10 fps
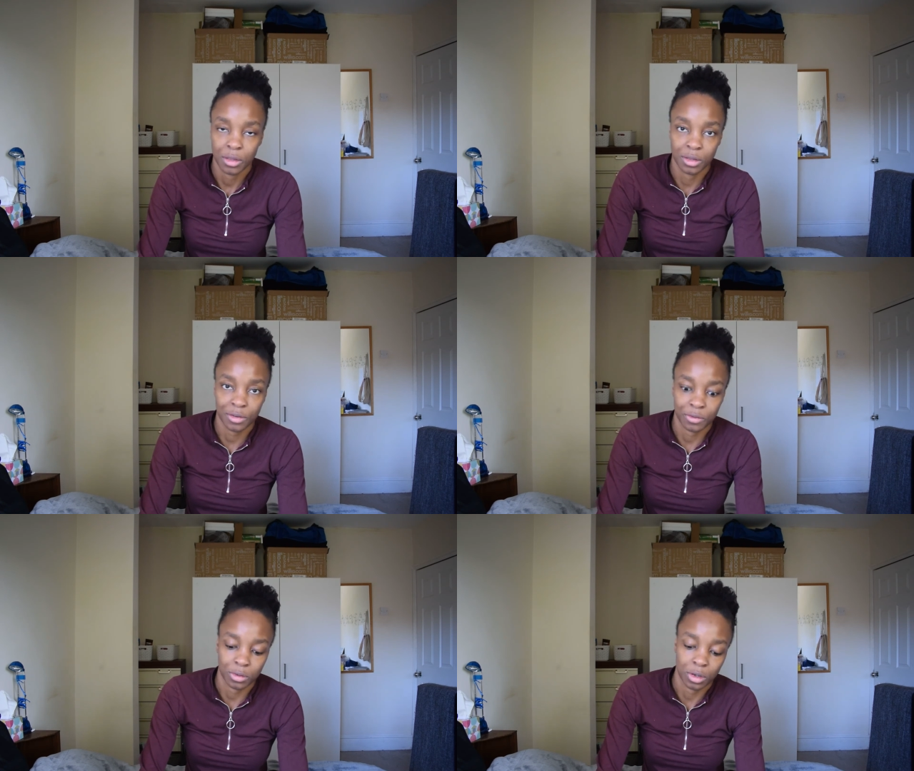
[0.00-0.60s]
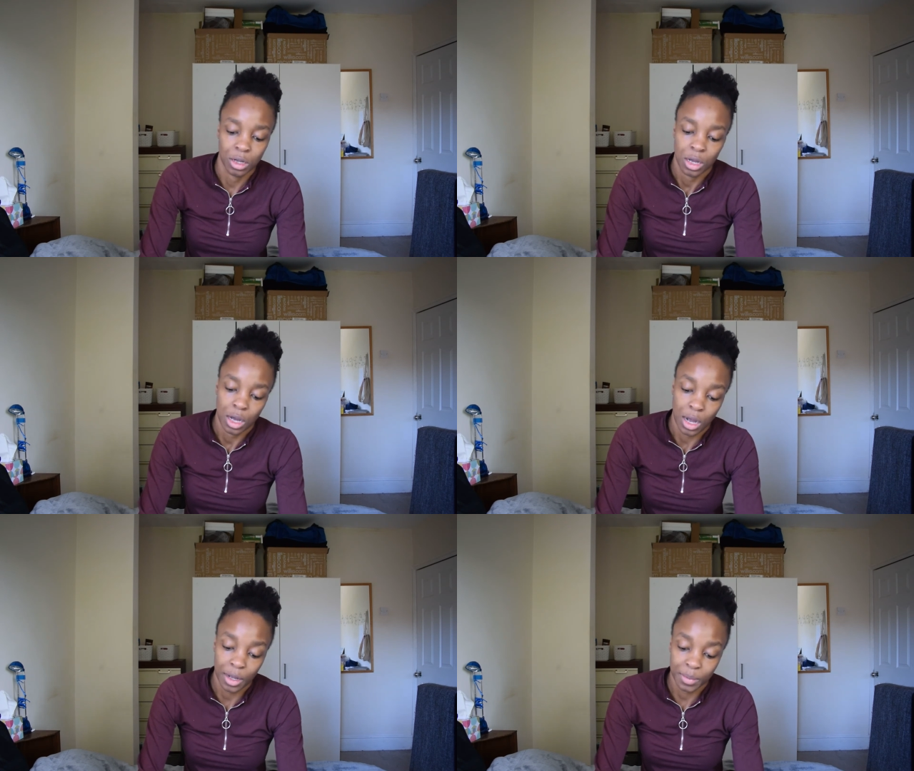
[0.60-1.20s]
Therefore,
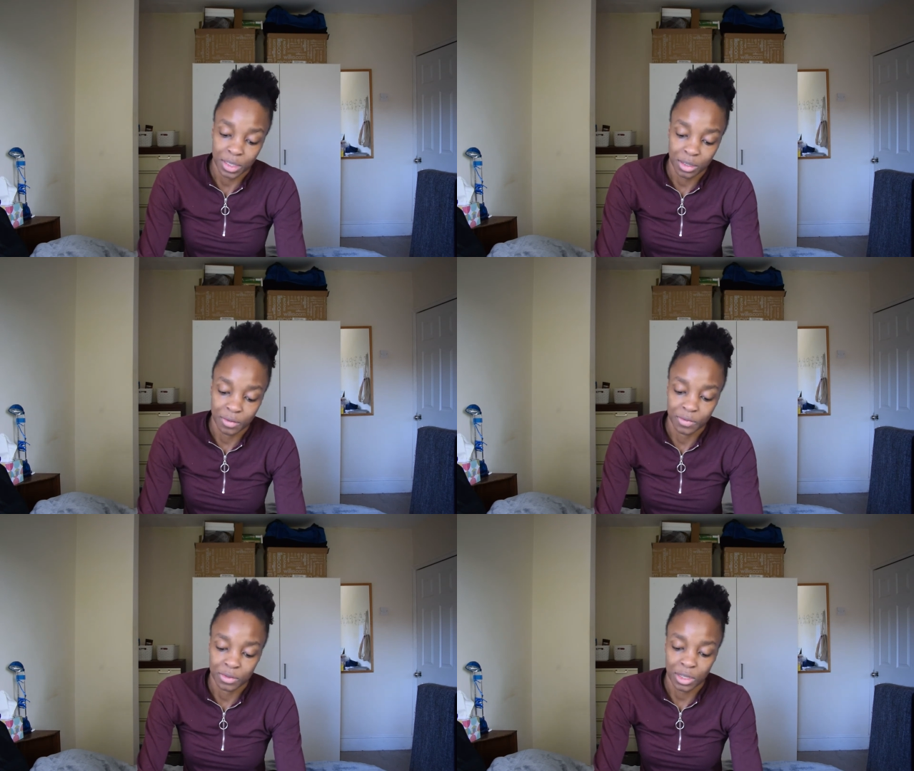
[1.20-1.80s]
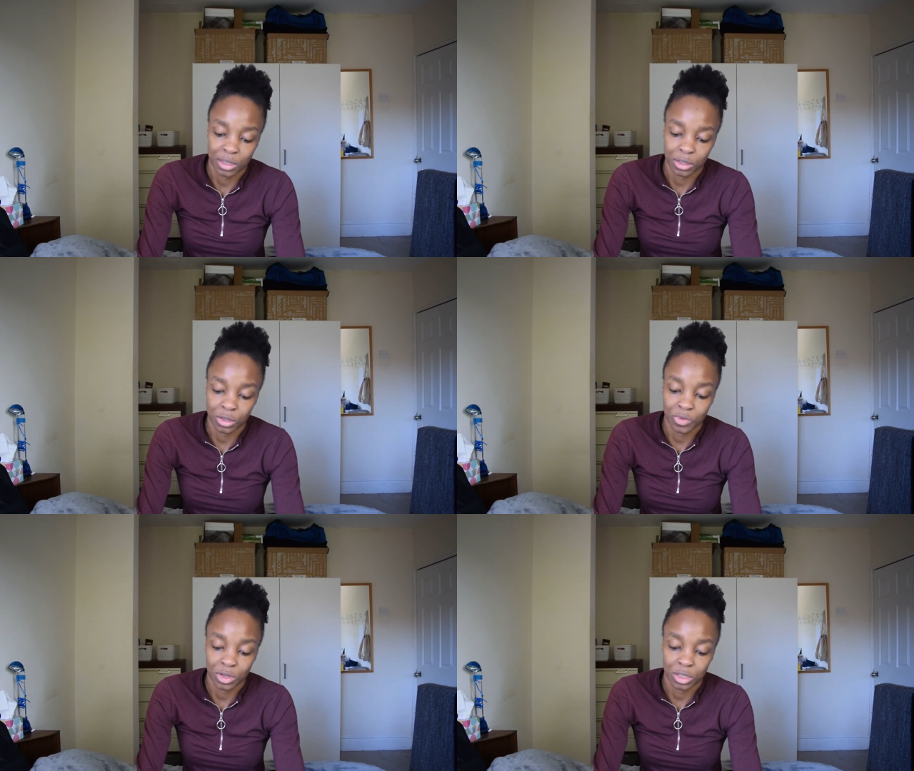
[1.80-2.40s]
I believe that the
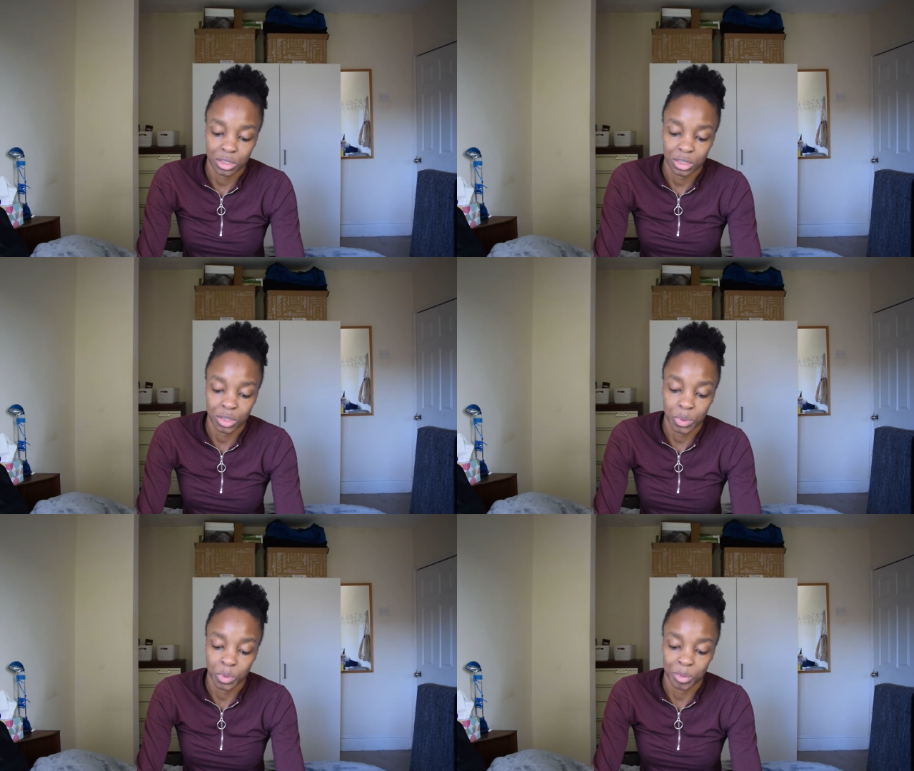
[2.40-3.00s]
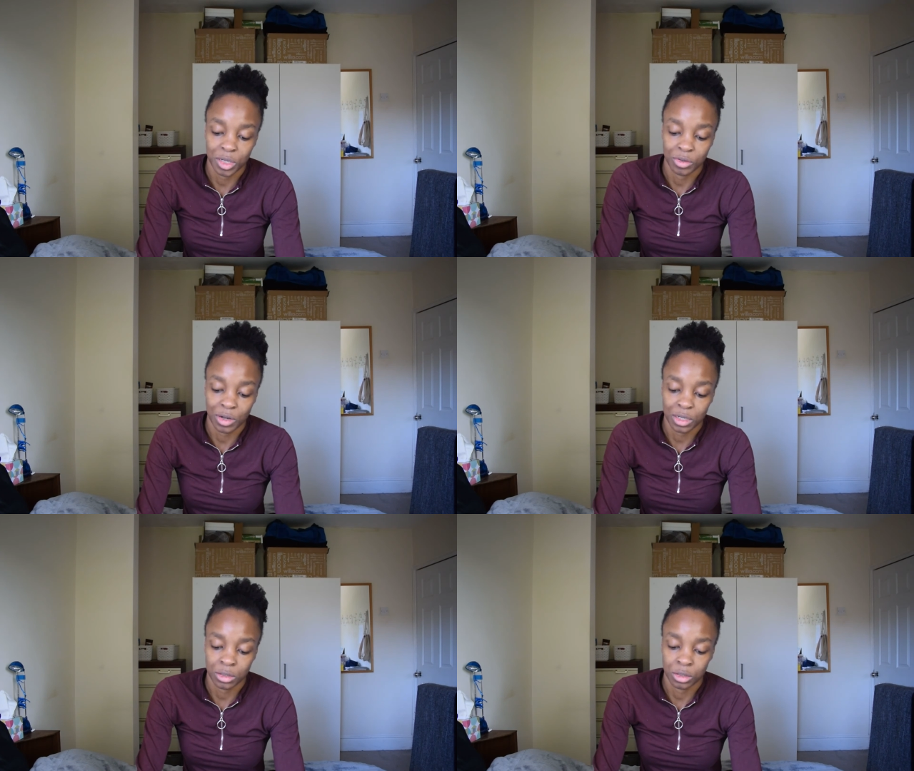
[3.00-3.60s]
university would be a
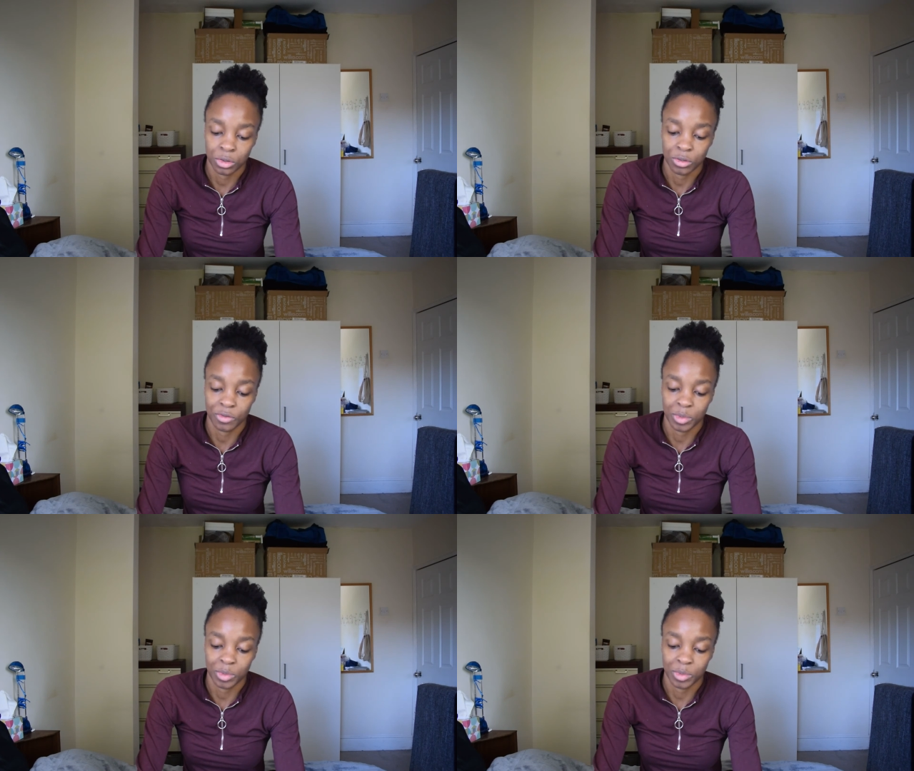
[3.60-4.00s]
great institution for